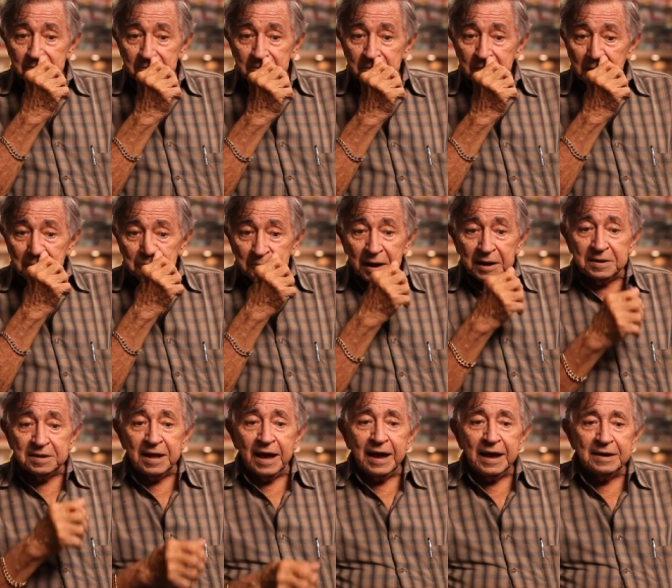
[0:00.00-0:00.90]
My, my
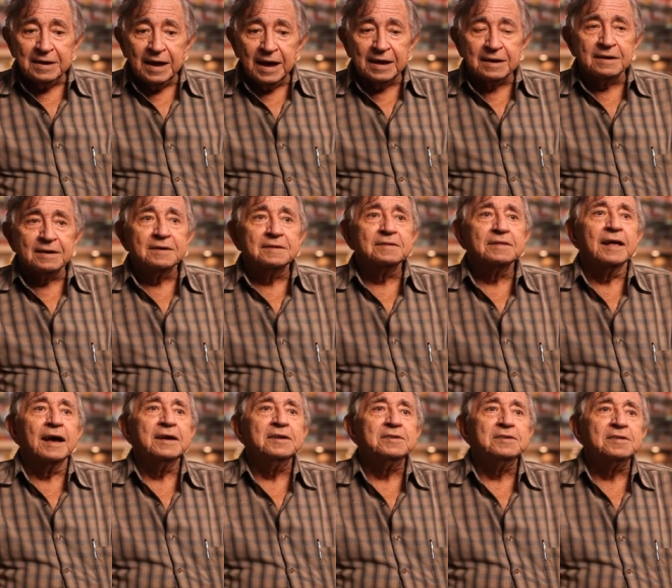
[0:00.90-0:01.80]
dad had a
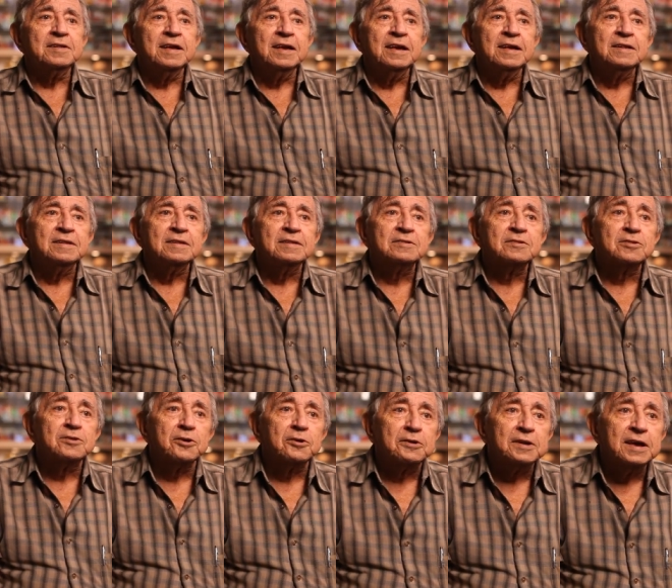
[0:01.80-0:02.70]

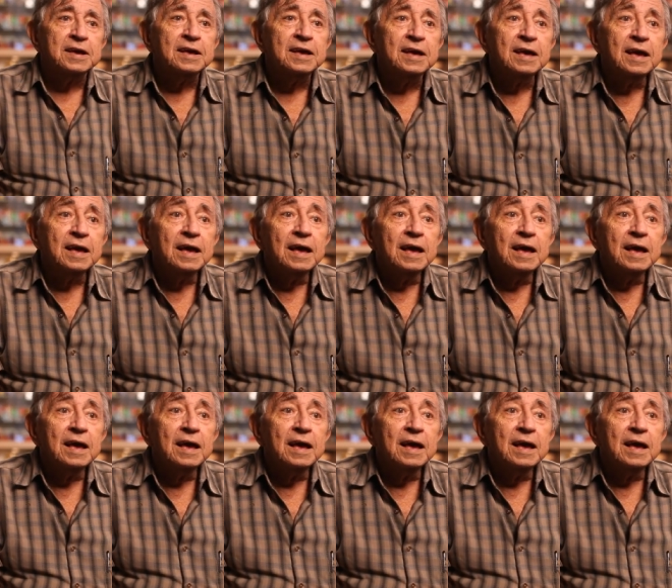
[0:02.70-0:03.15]
1930